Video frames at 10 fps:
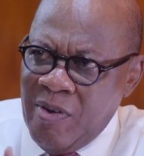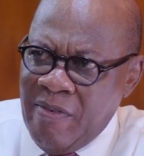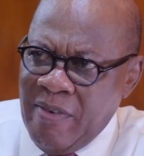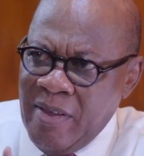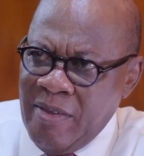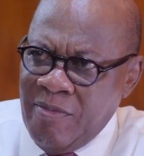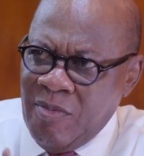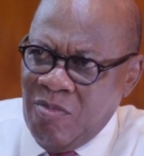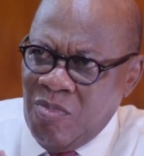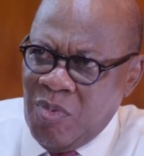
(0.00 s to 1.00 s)
re,
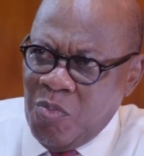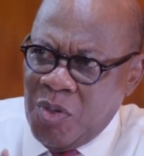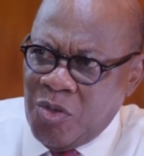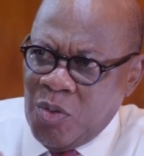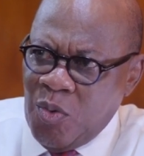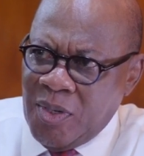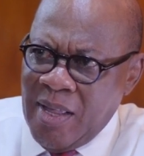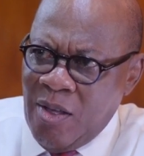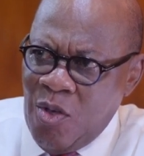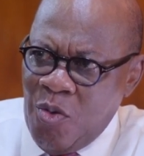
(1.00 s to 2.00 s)
what's the word
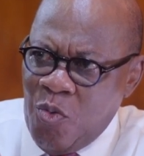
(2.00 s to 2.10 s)
now?